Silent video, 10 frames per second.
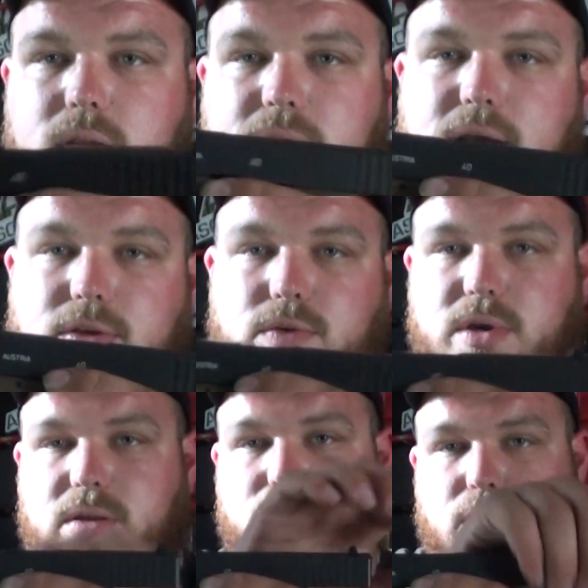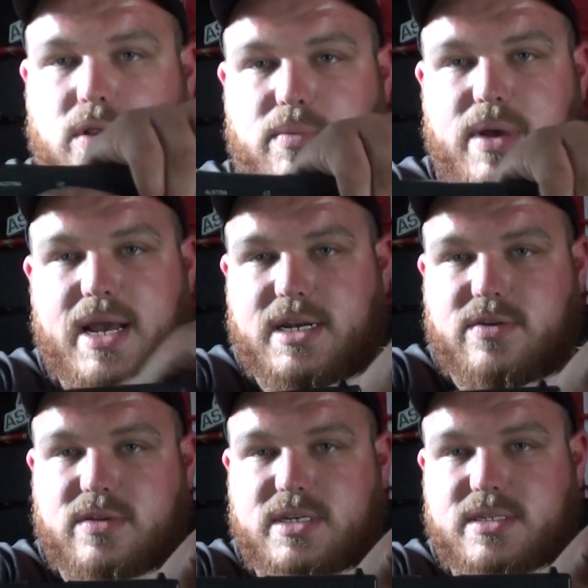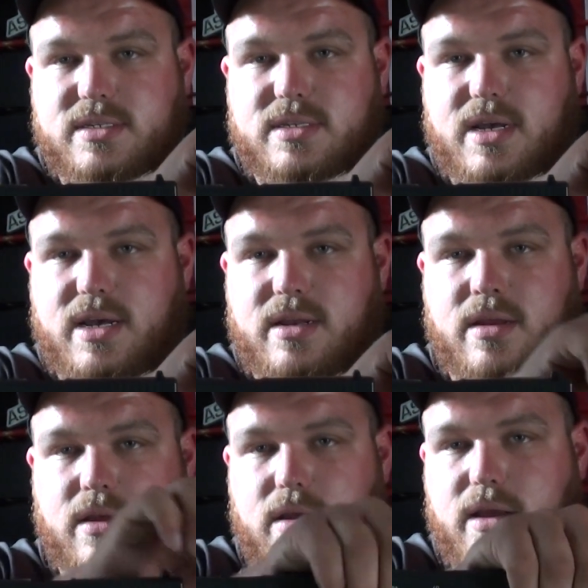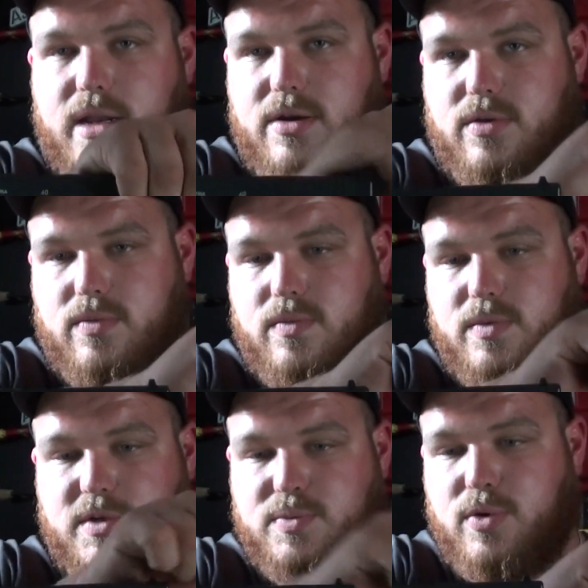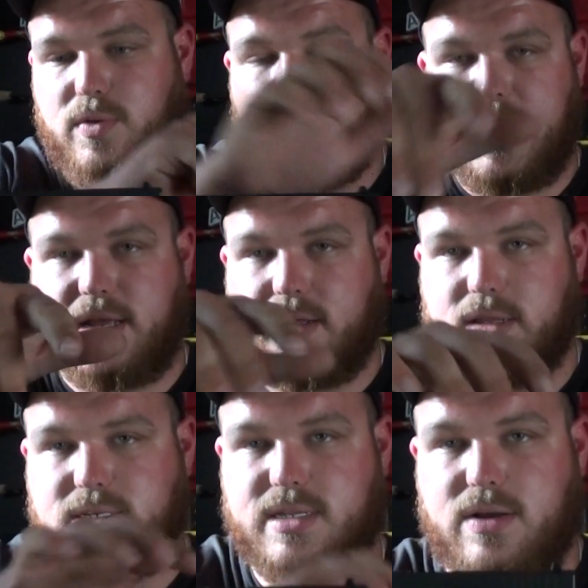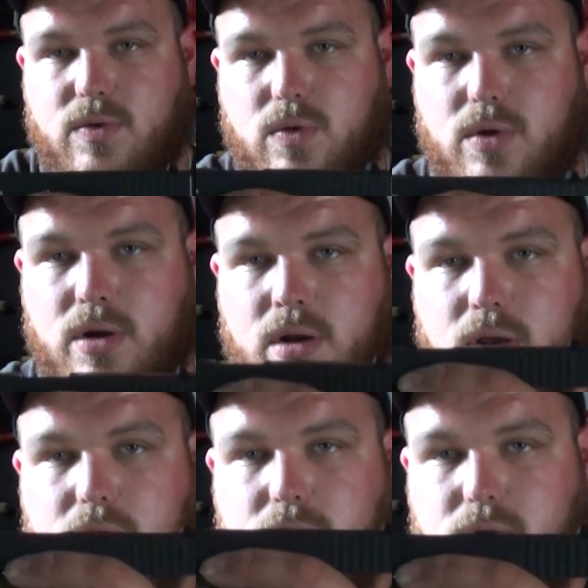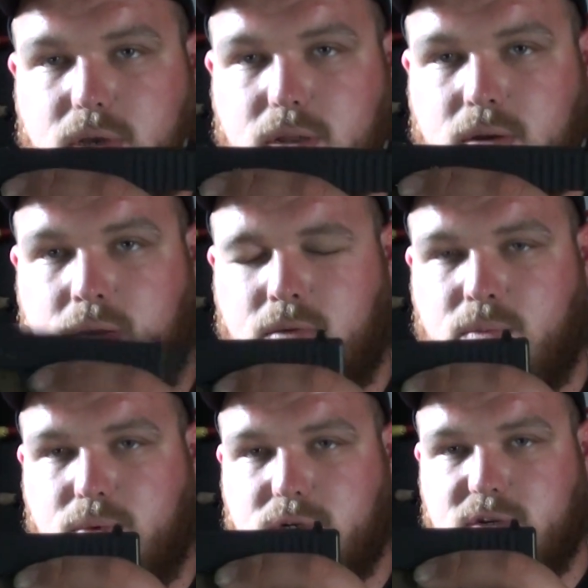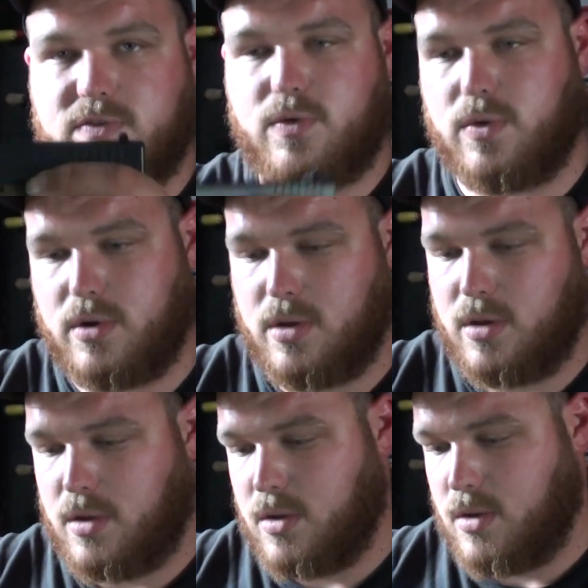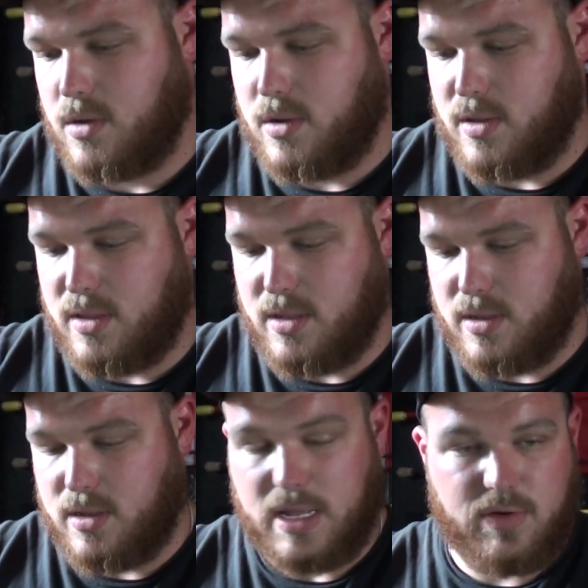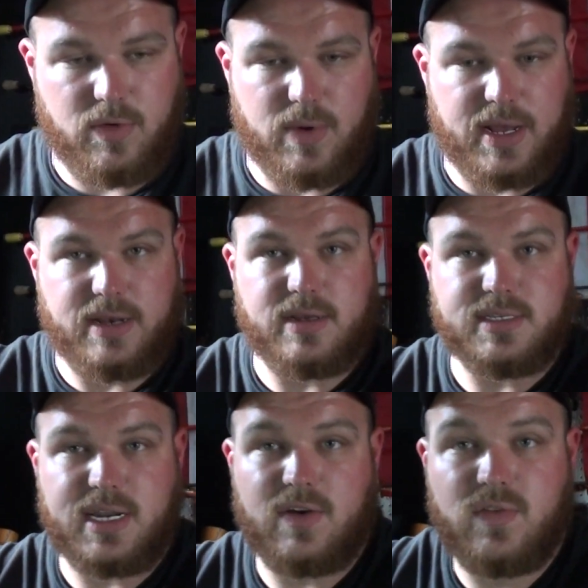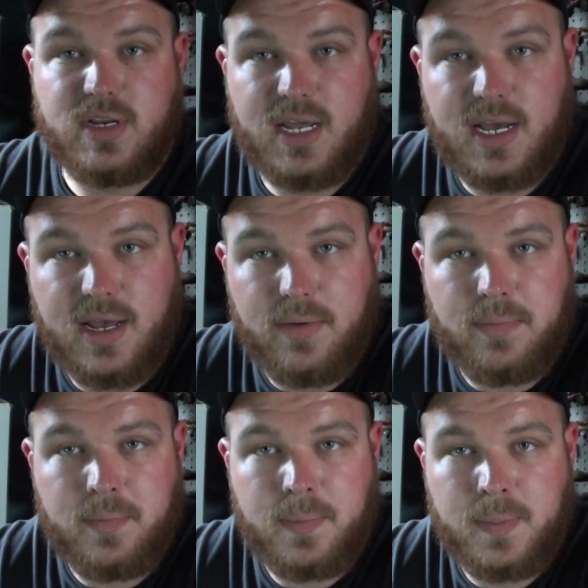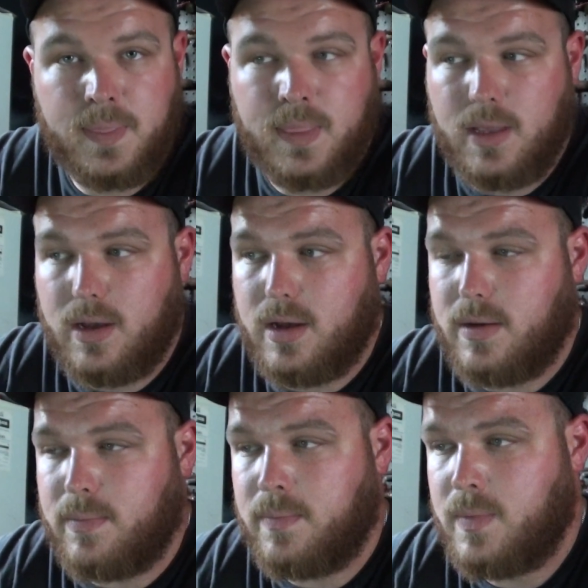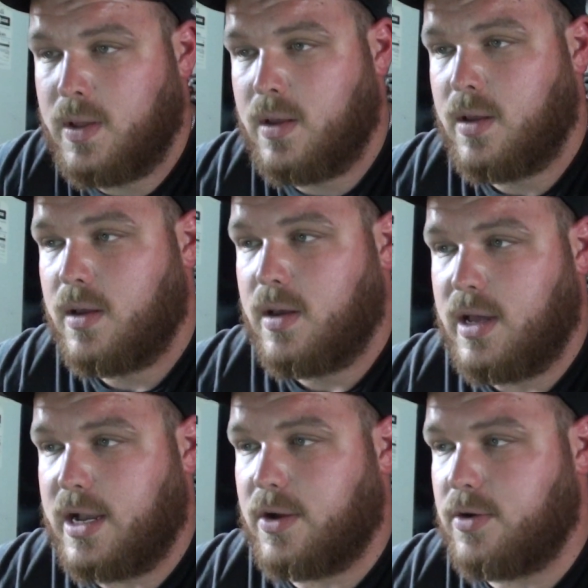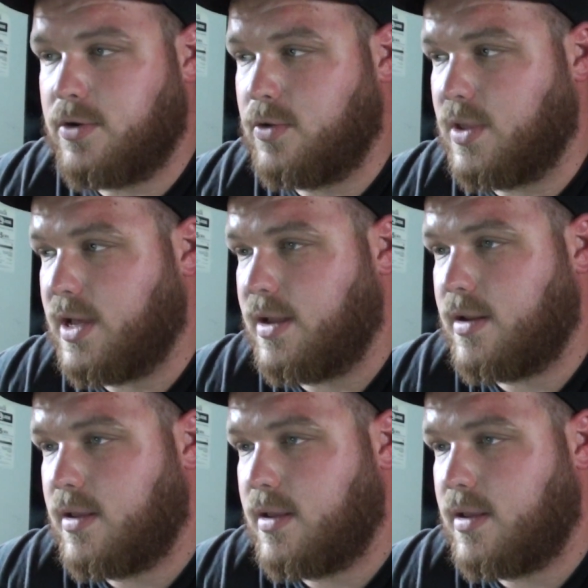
Now you can pull it back to release the slide, and it'll just pull it back, it clicks down, or you can push it forward. I don't know why it does that every time I go to do that.